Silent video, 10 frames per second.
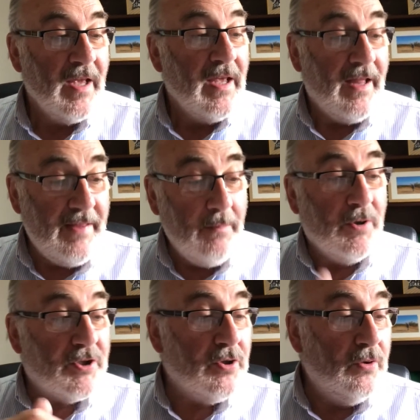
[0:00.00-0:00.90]
And then we're
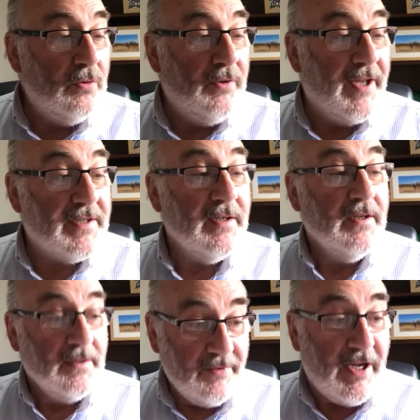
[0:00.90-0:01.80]
told that
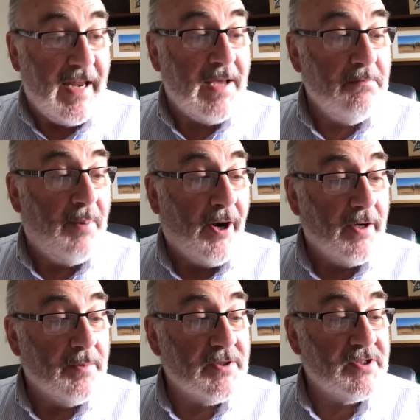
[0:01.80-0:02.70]
the name
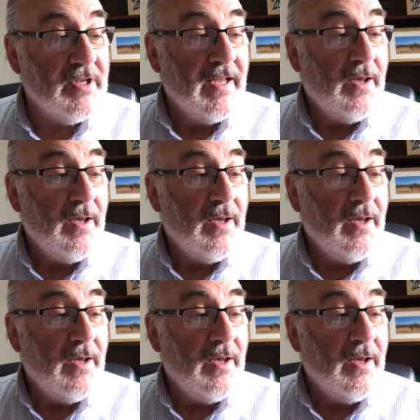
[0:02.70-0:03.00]
Barnabas